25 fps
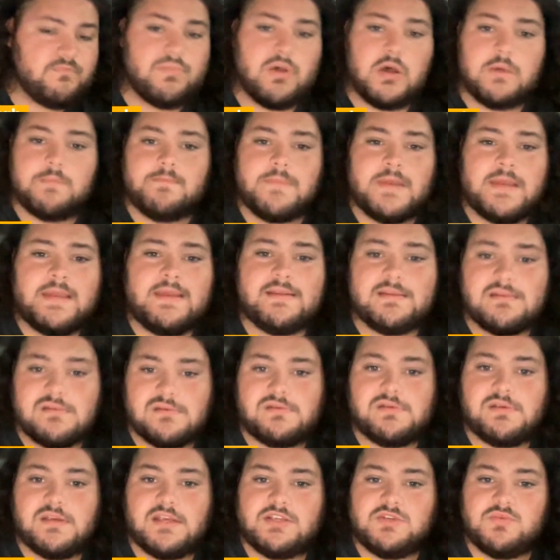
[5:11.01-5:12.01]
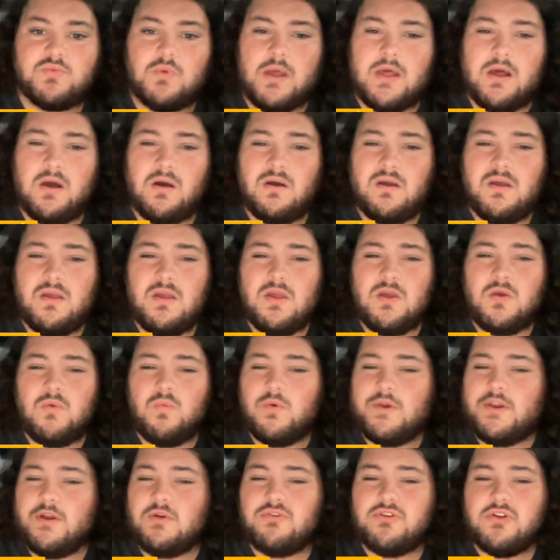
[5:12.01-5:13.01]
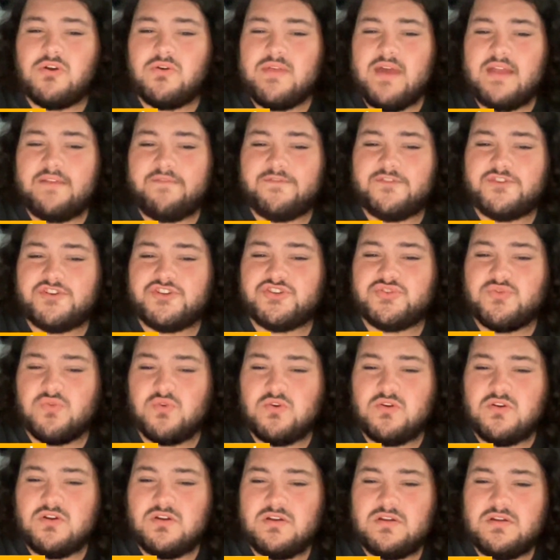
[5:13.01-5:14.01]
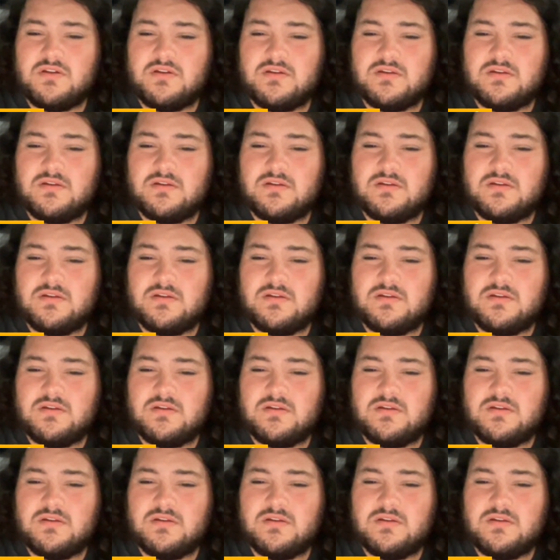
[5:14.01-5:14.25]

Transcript: Bub Means as well. We don't know that for sure.